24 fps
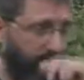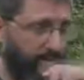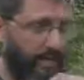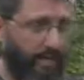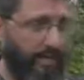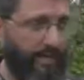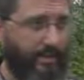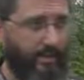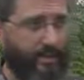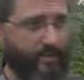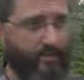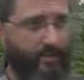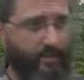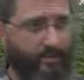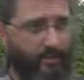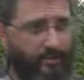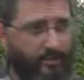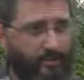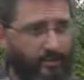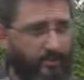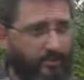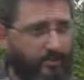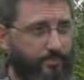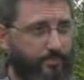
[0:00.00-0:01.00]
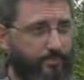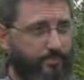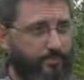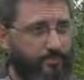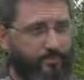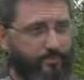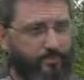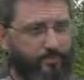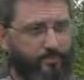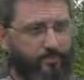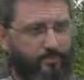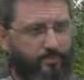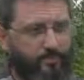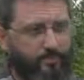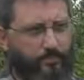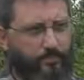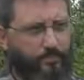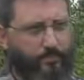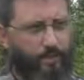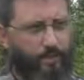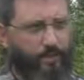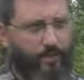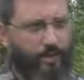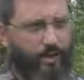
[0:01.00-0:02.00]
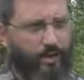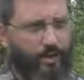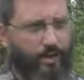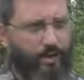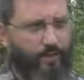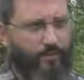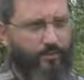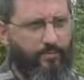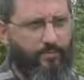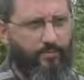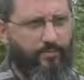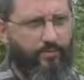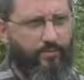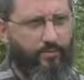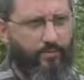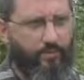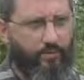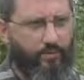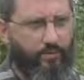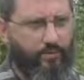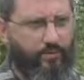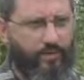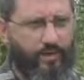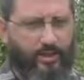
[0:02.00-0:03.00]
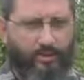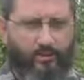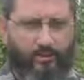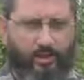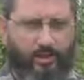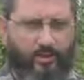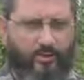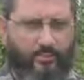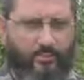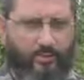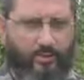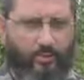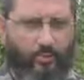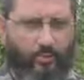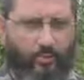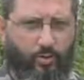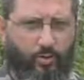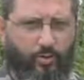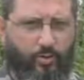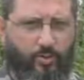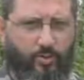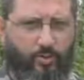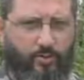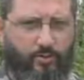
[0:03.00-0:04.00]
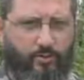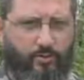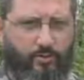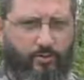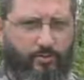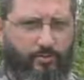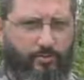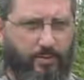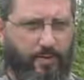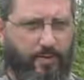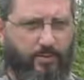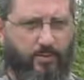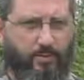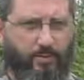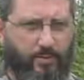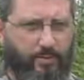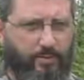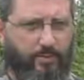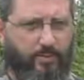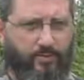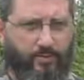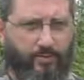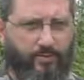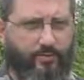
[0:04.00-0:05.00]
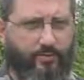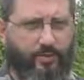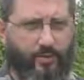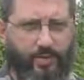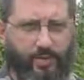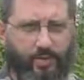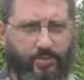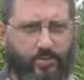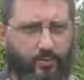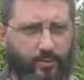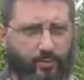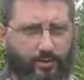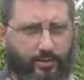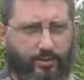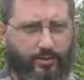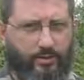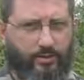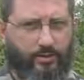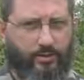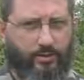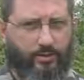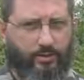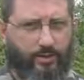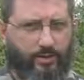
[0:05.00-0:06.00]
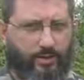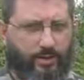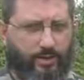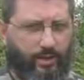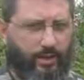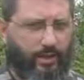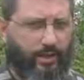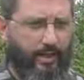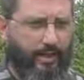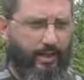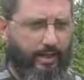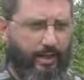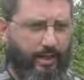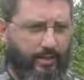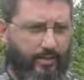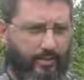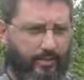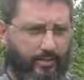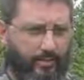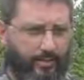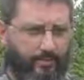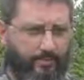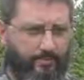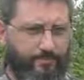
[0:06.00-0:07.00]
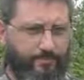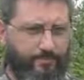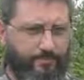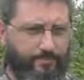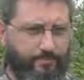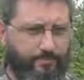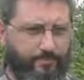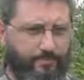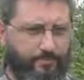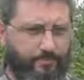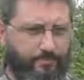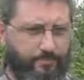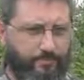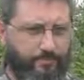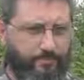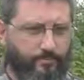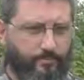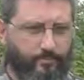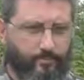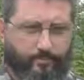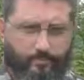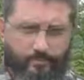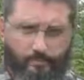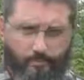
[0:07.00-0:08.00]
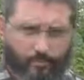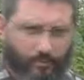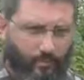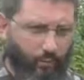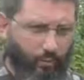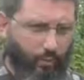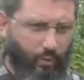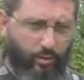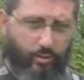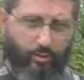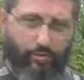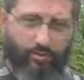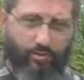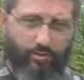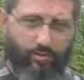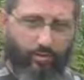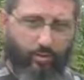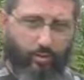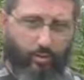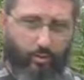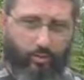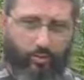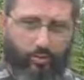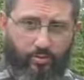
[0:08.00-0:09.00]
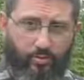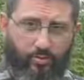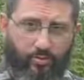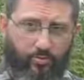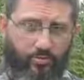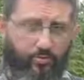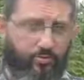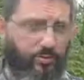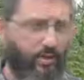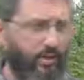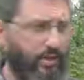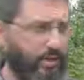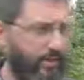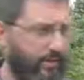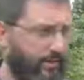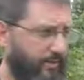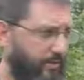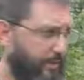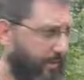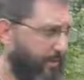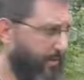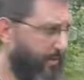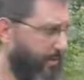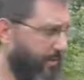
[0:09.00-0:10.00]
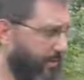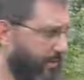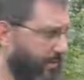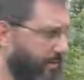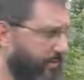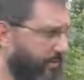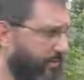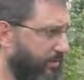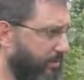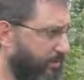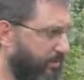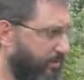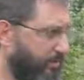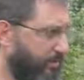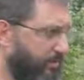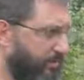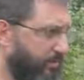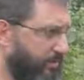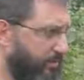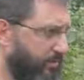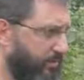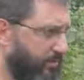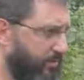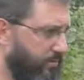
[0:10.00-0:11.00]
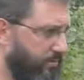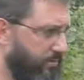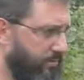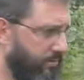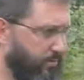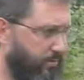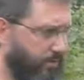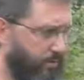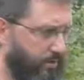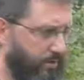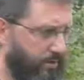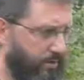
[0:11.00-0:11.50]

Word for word: lately because um, for a long time I've been working basically seven days a week and um, working for the Lord a lot of times, and then I'd come to